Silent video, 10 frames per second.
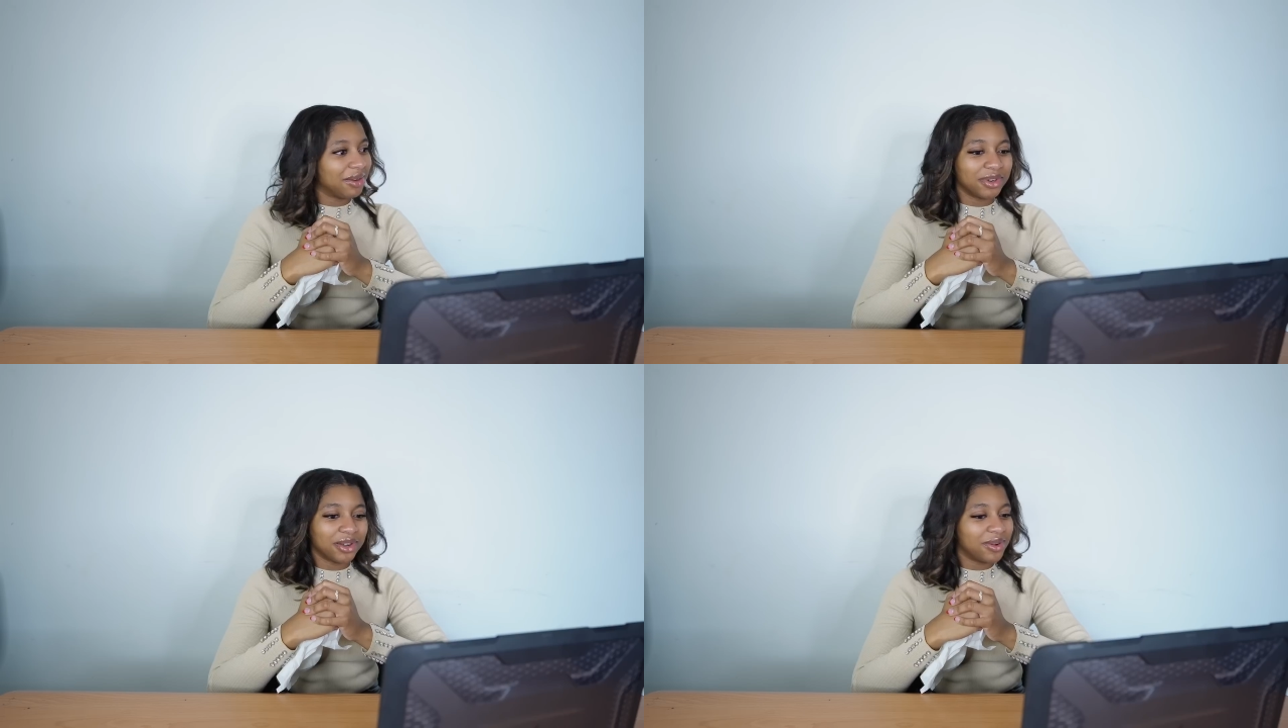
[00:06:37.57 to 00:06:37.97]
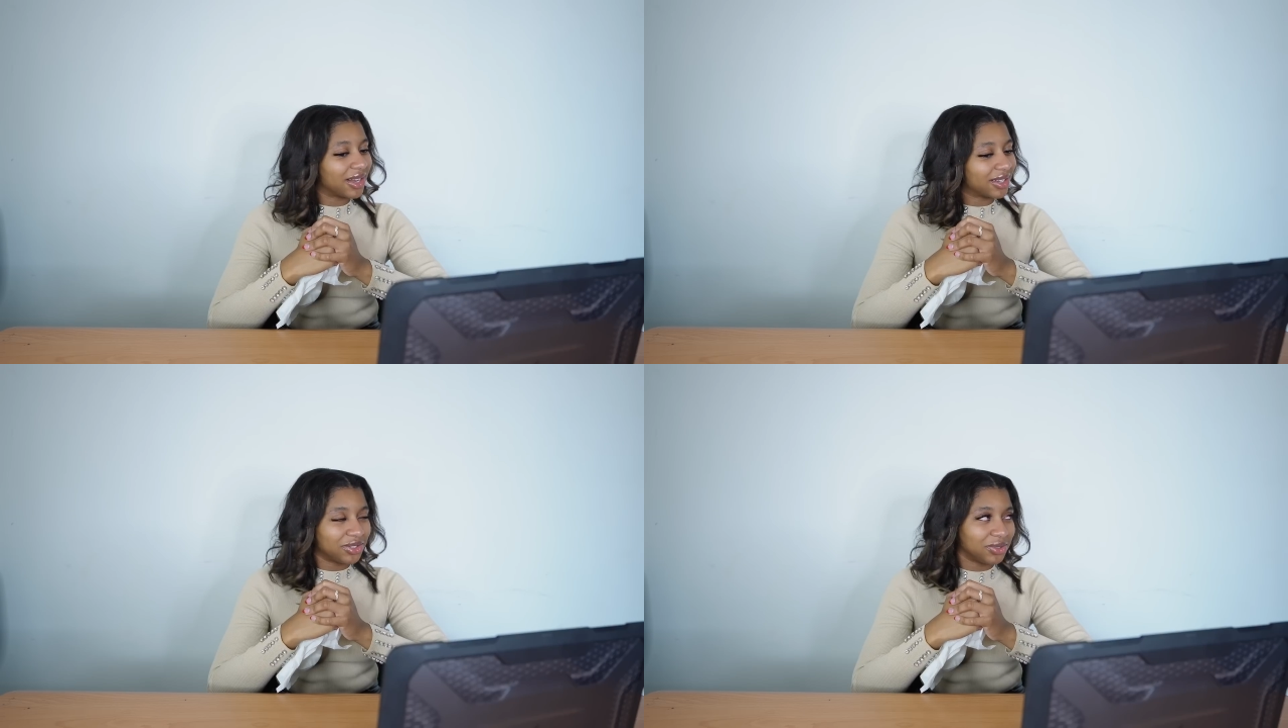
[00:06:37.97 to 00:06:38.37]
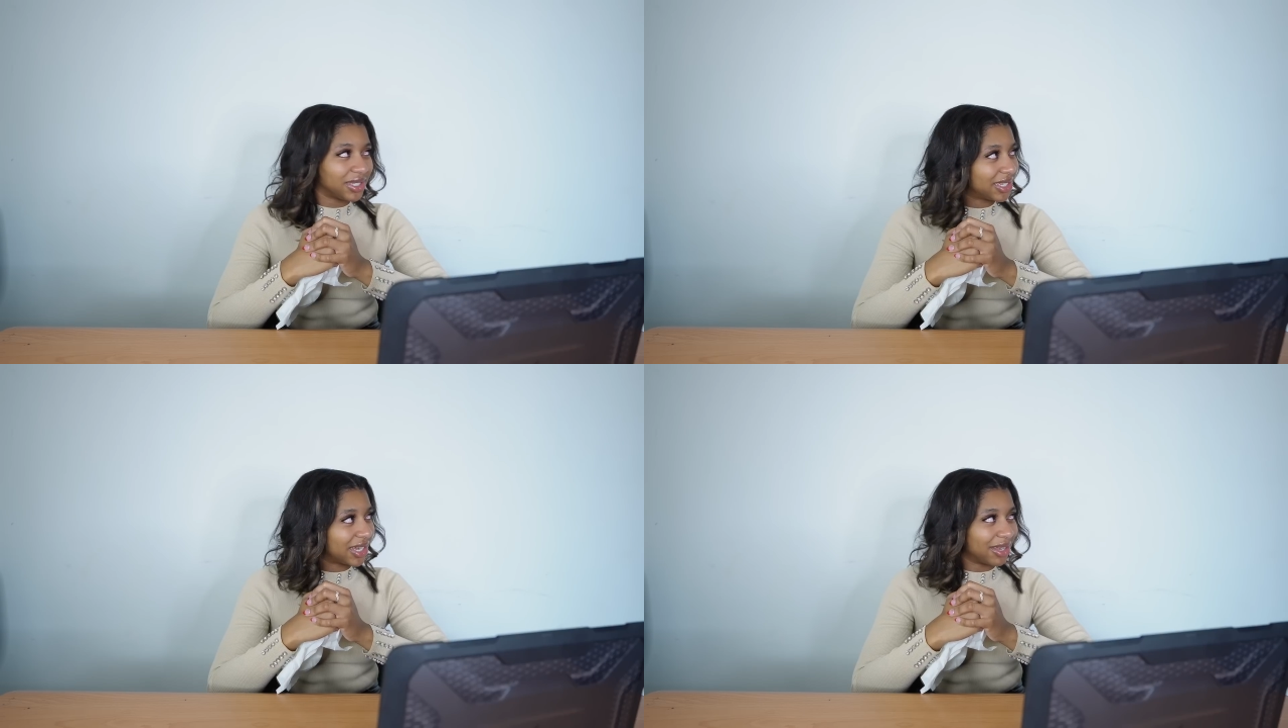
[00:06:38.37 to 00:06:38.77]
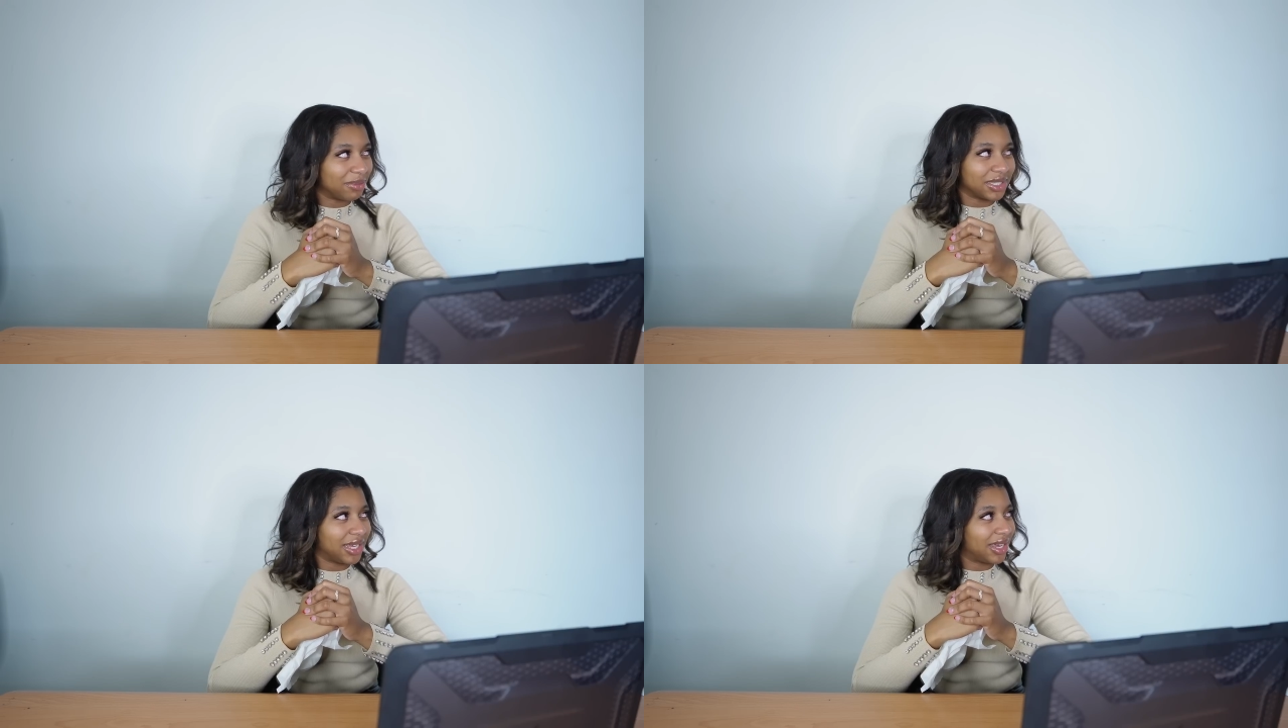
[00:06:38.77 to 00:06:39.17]
I don't want to go through this again.
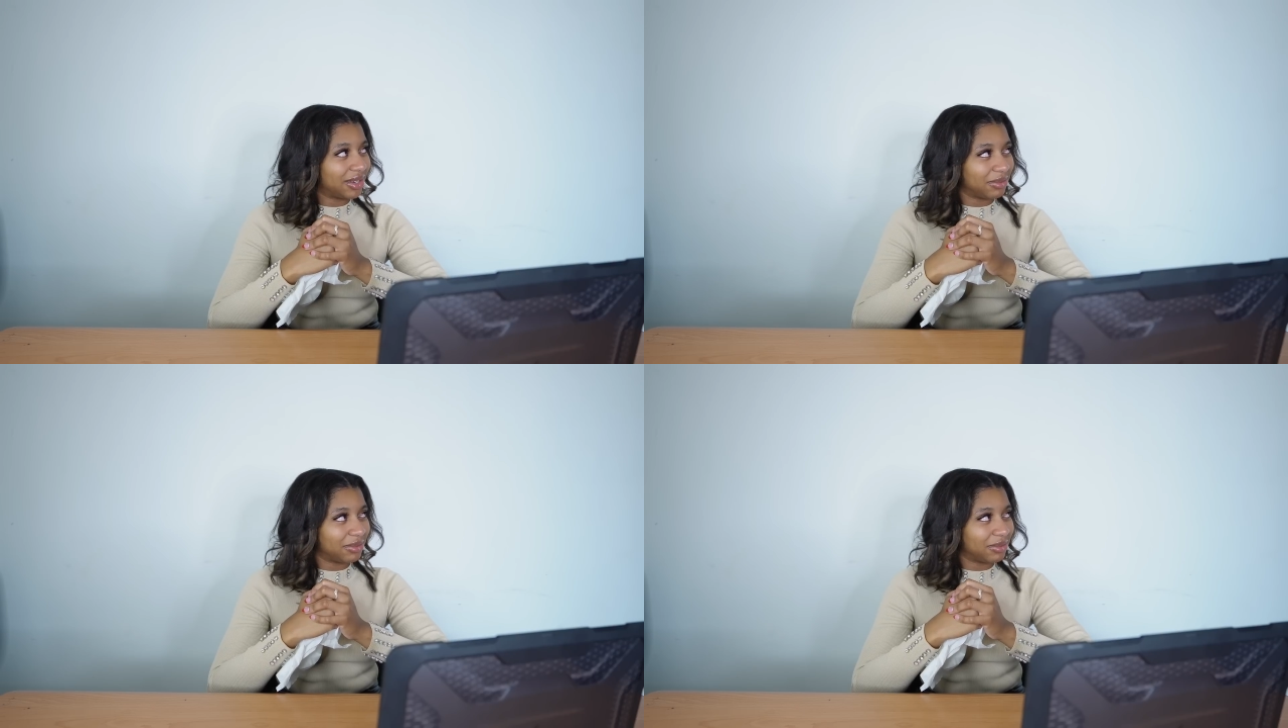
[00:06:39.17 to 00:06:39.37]
I'm tired,